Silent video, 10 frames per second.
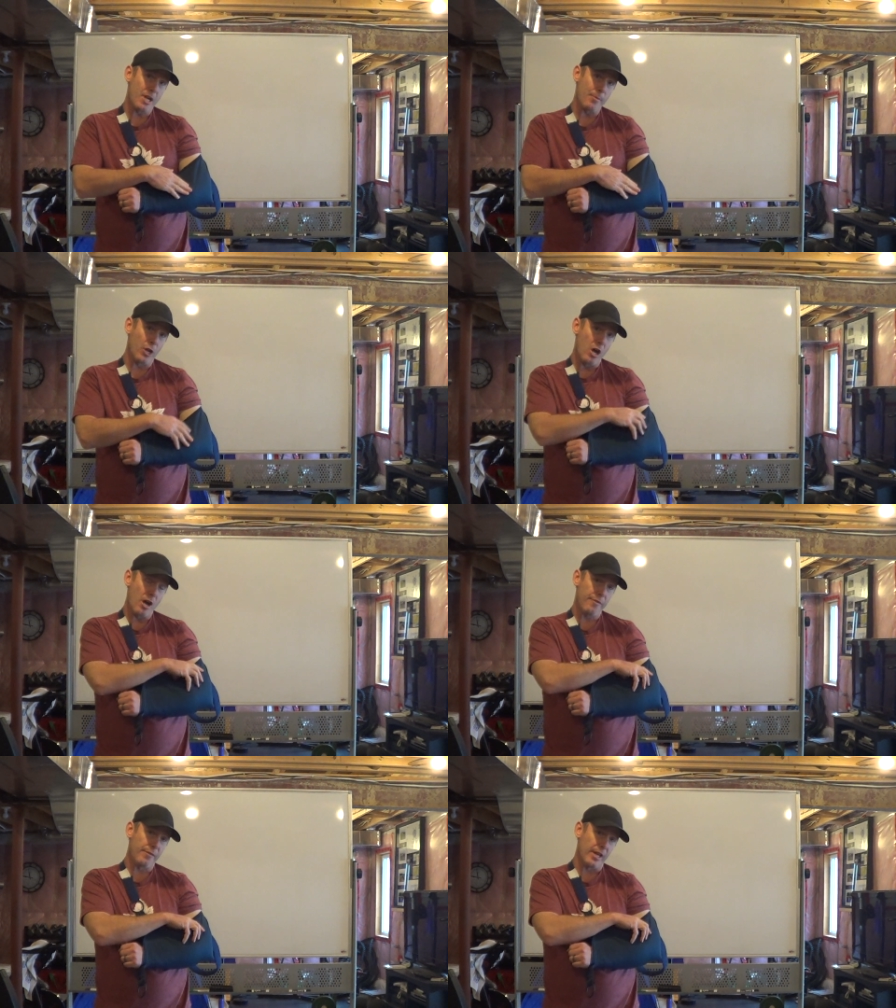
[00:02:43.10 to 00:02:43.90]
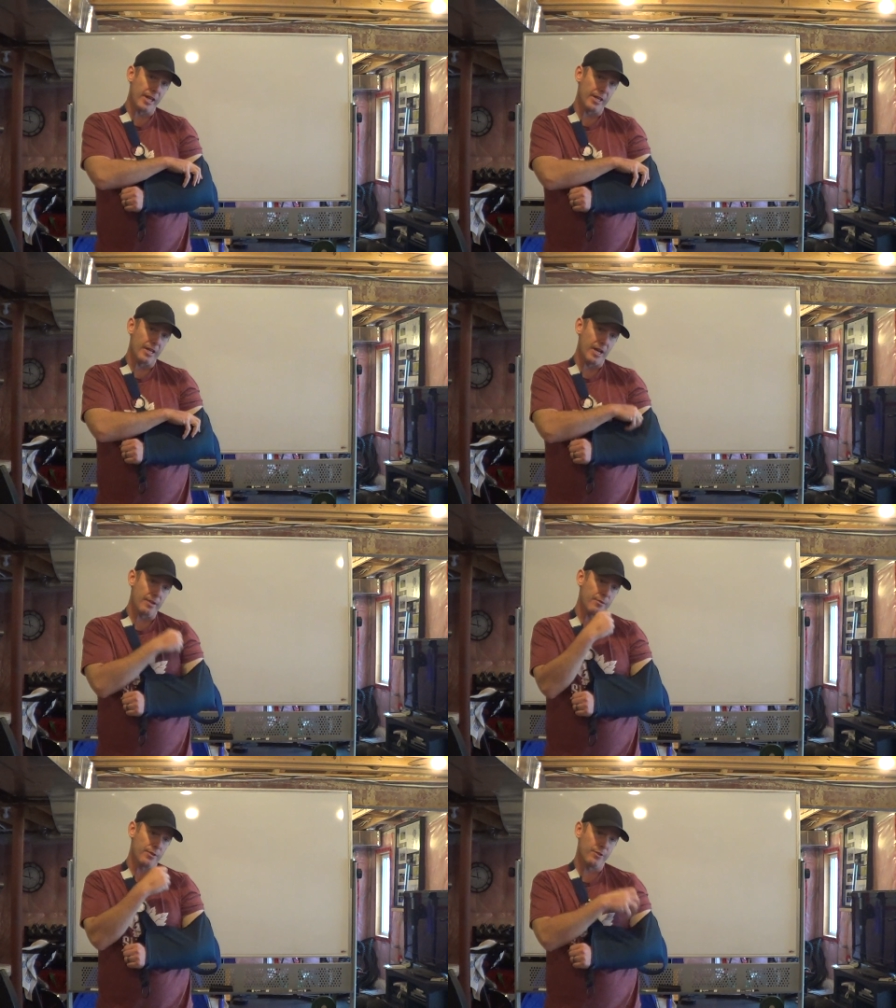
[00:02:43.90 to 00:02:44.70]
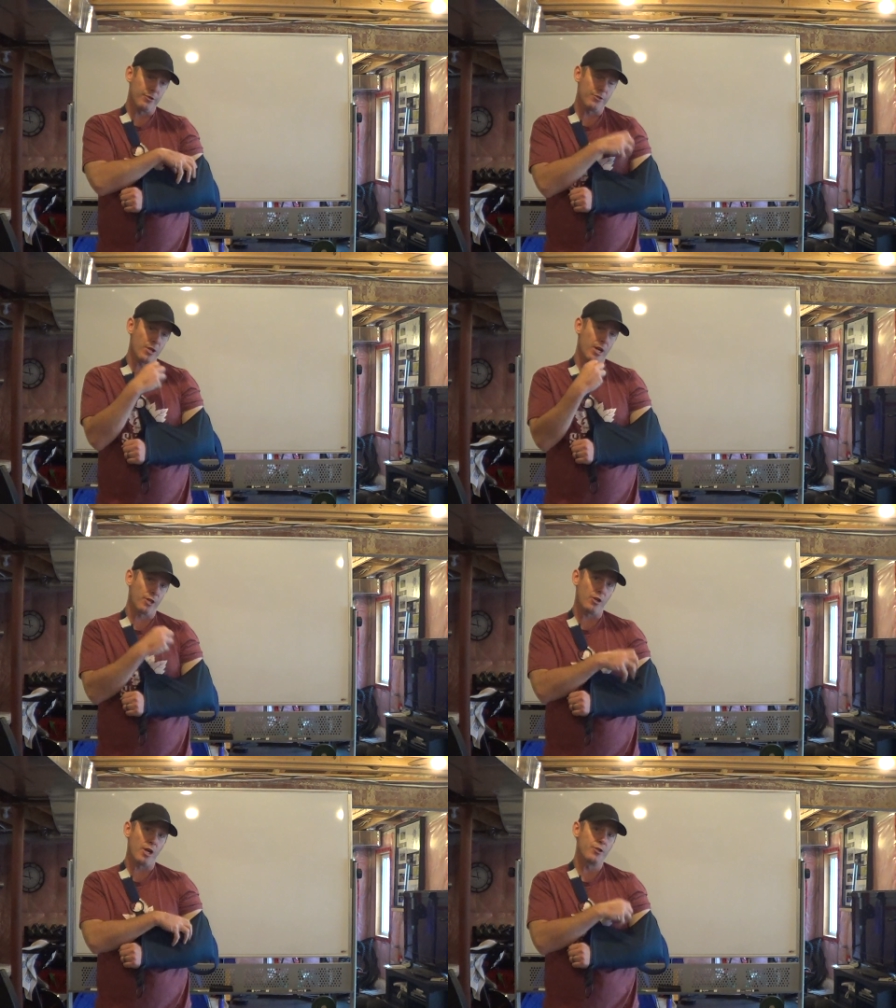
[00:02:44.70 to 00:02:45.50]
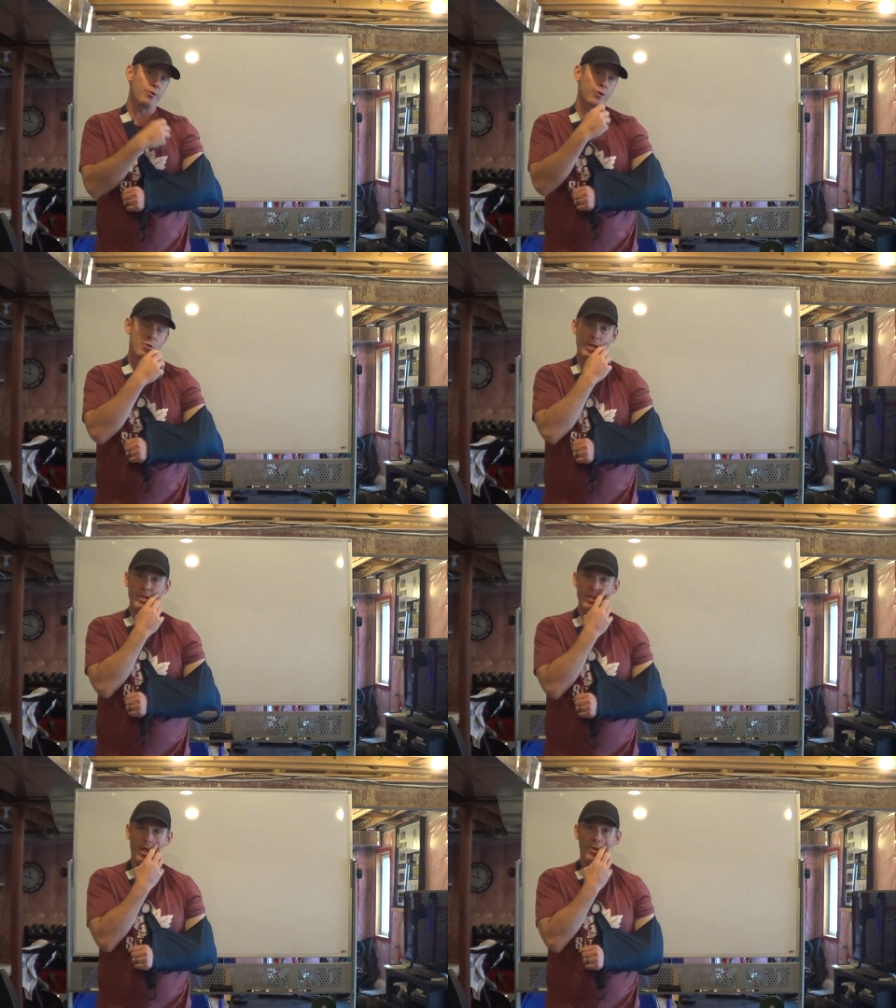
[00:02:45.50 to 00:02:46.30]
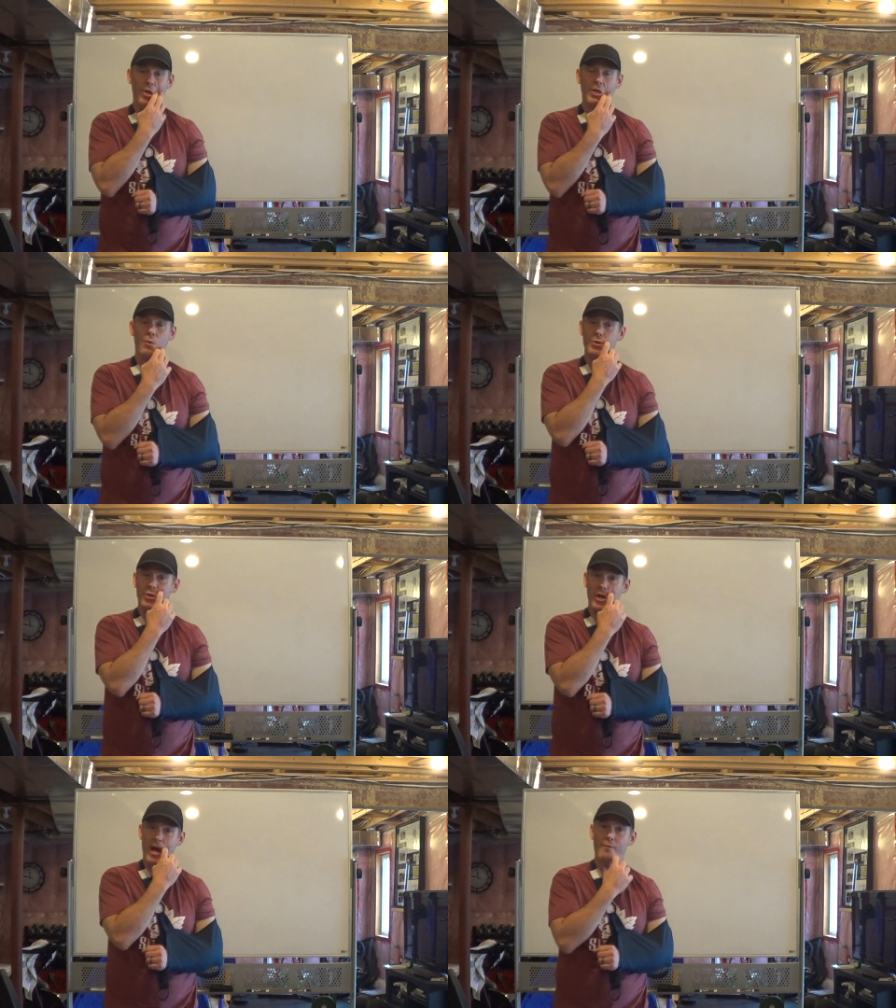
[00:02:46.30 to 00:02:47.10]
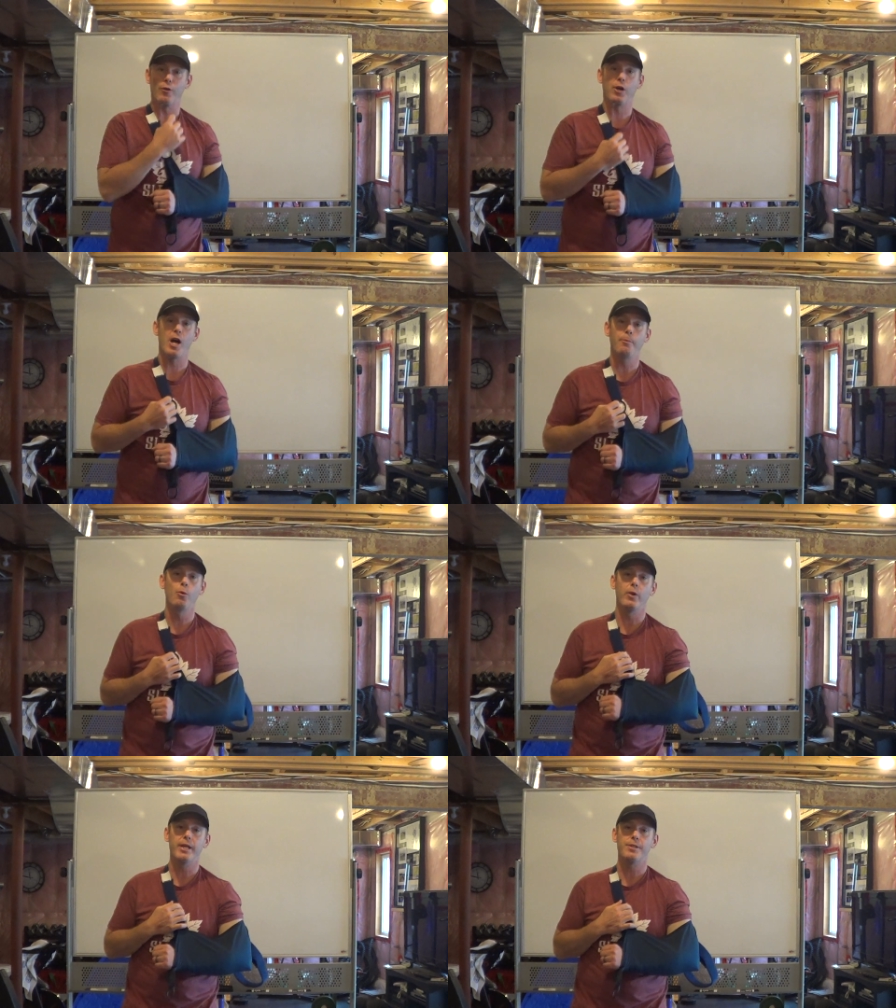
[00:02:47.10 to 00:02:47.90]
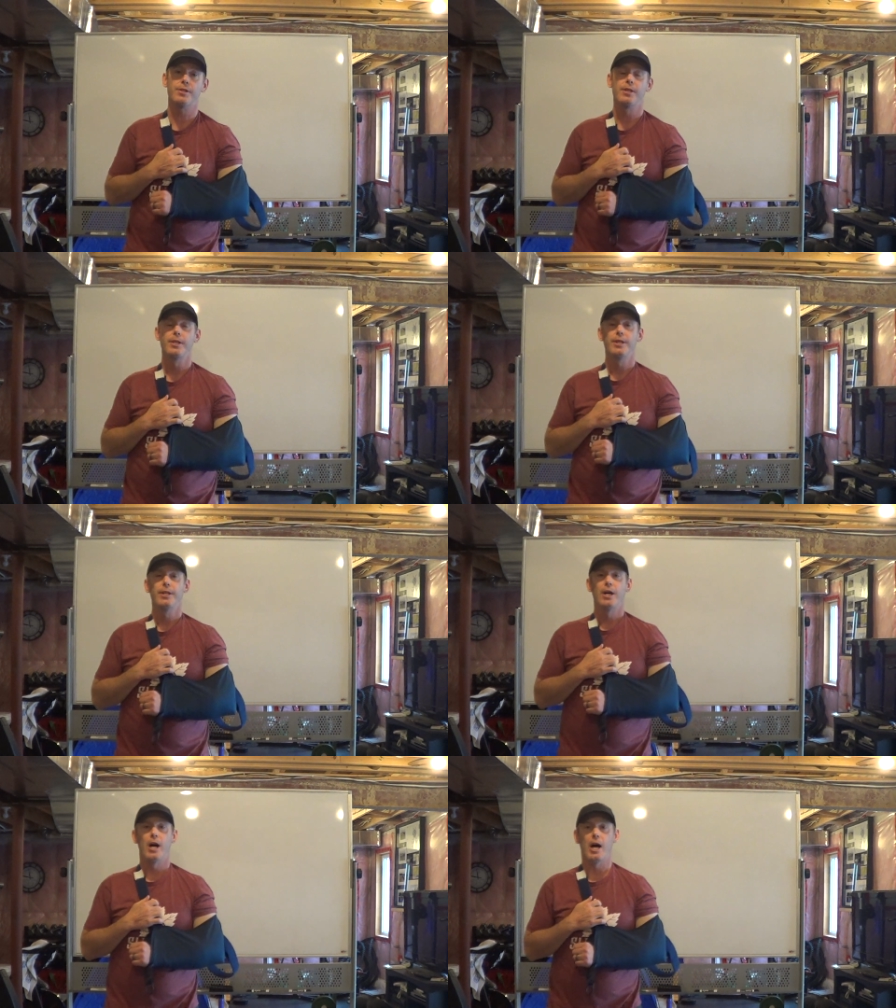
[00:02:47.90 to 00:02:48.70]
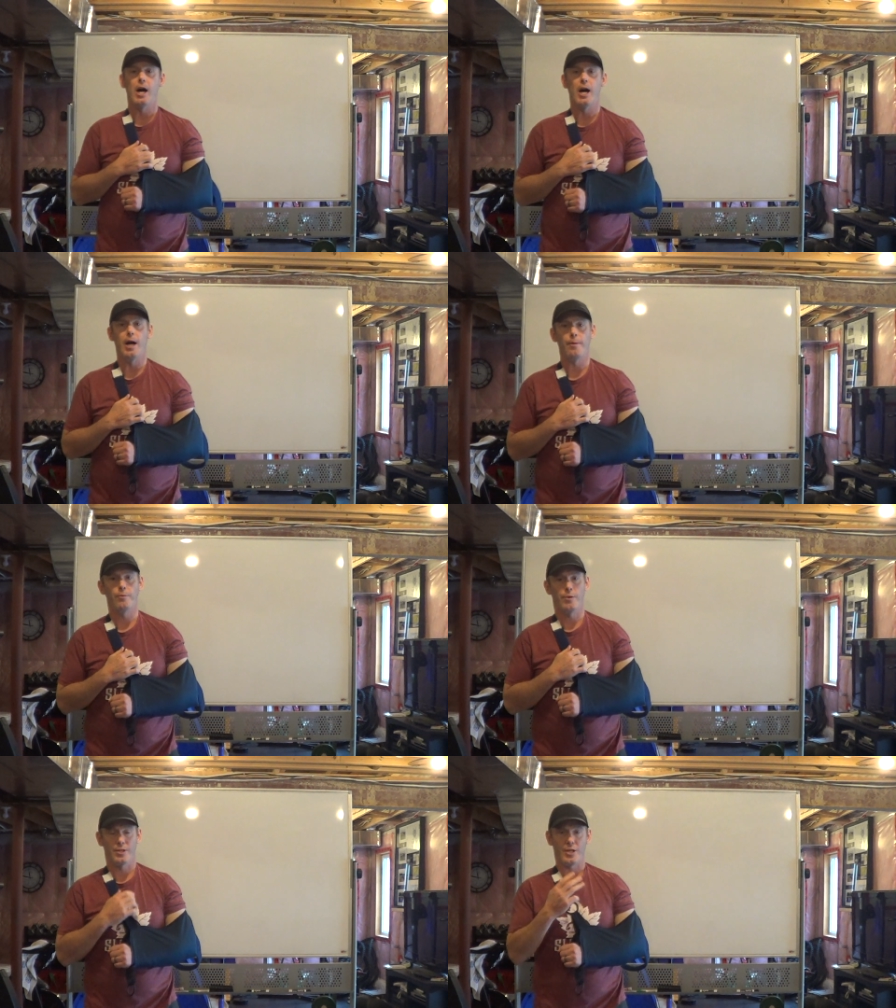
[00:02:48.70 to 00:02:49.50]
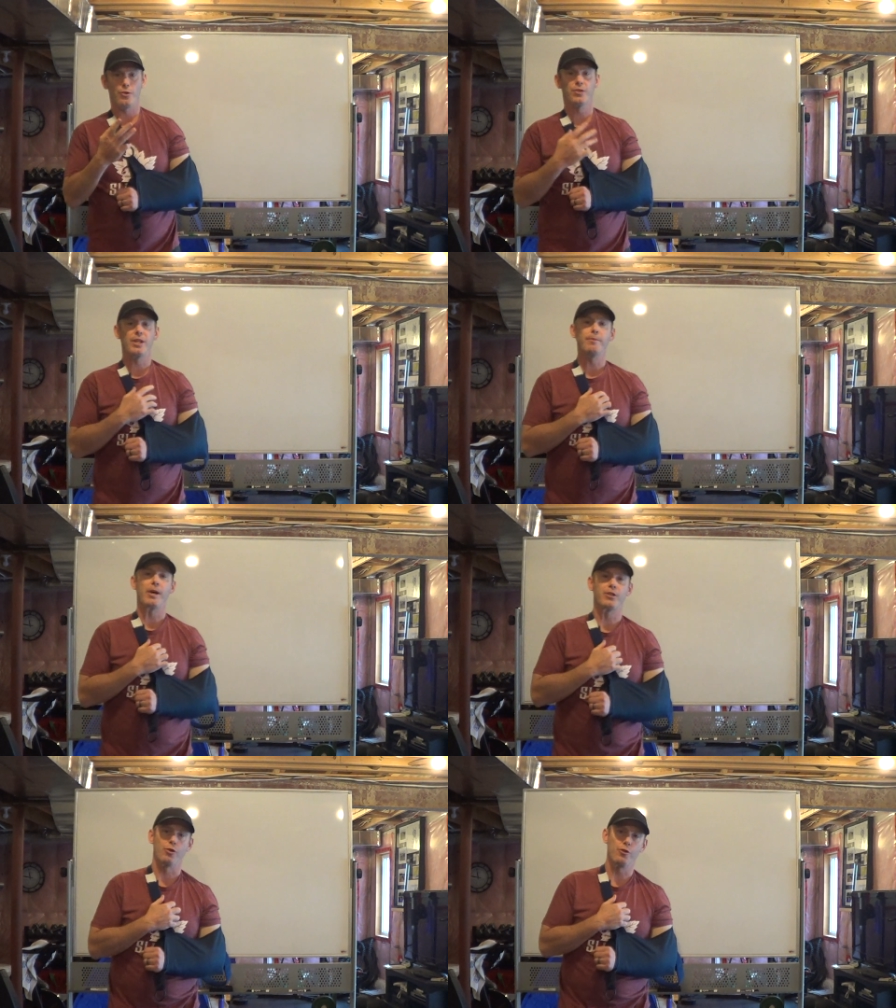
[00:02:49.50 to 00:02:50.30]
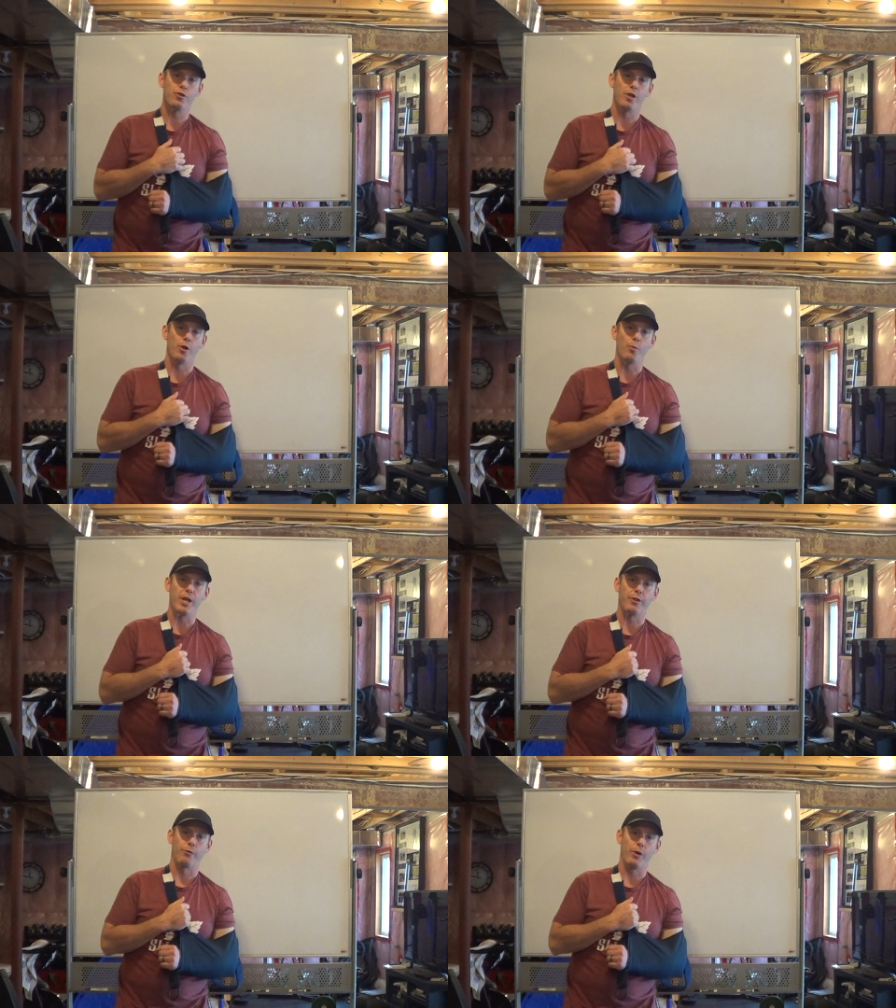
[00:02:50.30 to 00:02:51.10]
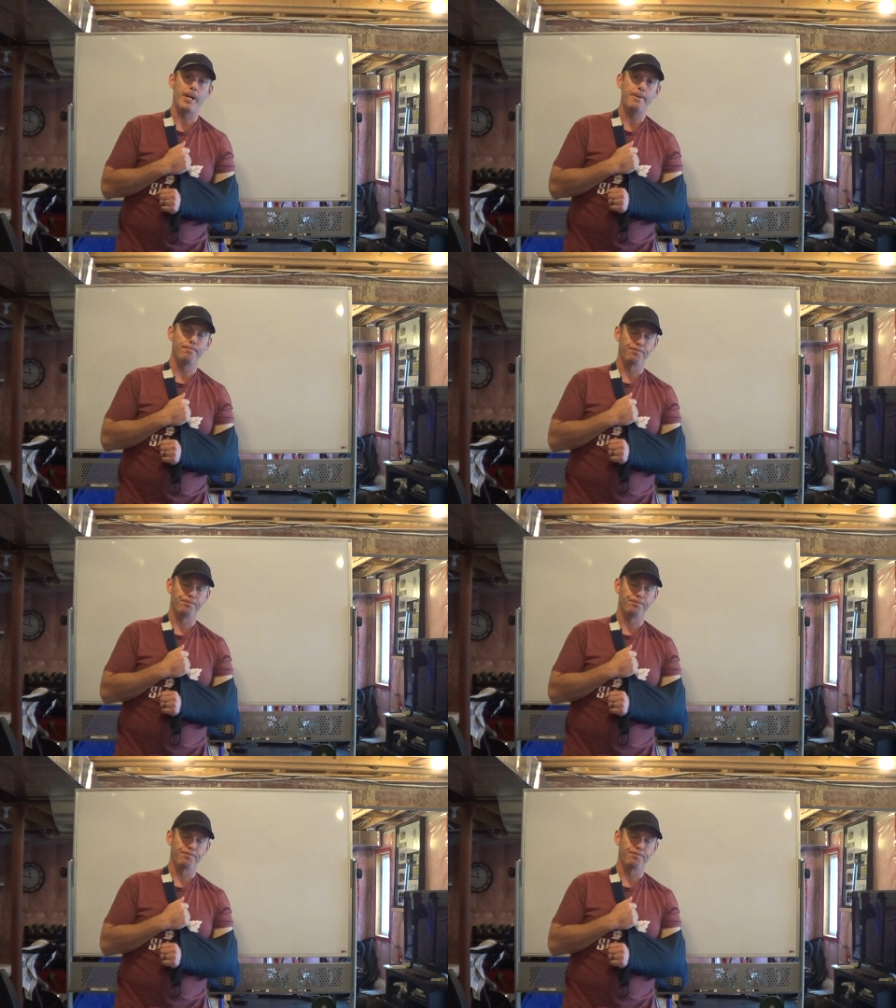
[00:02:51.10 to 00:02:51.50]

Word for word: coming off and uh, they're going to undo the dressings. I thought that wasn't going to happen for a couple weeks because uh, I do see my surgeon on week three.